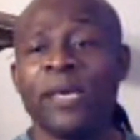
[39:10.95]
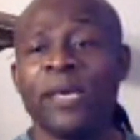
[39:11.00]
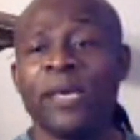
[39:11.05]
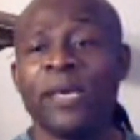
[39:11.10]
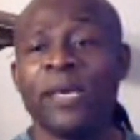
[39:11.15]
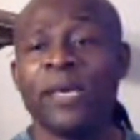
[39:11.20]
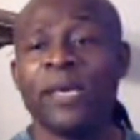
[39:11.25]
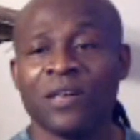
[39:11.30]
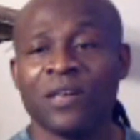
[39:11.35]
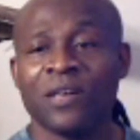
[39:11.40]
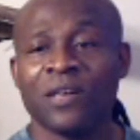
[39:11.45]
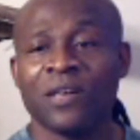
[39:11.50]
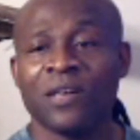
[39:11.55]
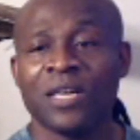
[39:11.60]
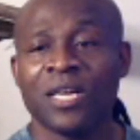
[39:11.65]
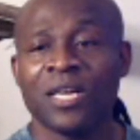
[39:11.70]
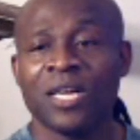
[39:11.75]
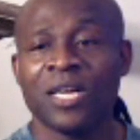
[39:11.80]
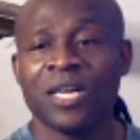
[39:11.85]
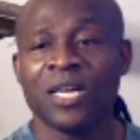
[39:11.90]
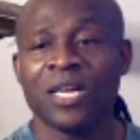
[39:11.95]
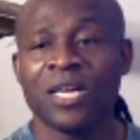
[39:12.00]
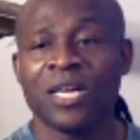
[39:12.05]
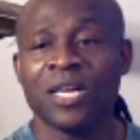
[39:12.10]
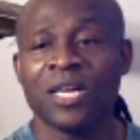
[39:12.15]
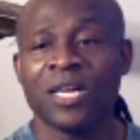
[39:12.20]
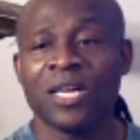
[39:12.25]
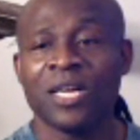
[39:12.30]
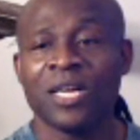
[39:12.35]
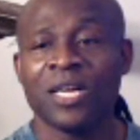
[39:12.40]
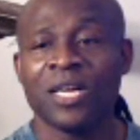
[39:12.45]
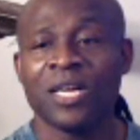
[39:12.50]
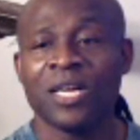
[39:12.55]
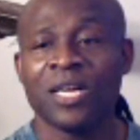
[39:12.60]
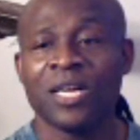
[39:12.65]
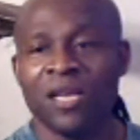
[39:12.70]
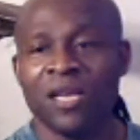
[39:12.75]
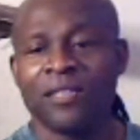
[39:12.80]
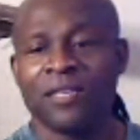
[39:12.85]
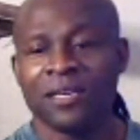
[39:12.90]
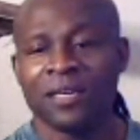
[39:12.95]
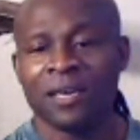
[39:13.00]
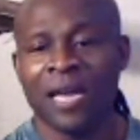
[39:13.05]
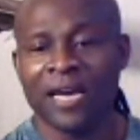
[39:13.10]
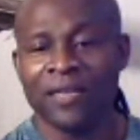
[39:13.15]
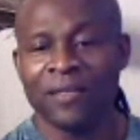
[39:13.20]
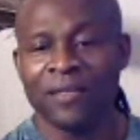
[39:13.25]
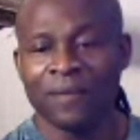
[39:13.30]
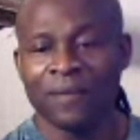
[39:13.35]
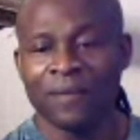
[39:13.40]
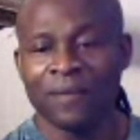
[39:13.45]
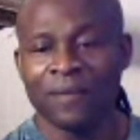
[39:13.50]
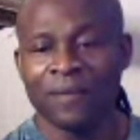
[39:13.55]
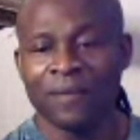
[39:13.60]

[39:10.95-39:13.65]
love, harmony, and light.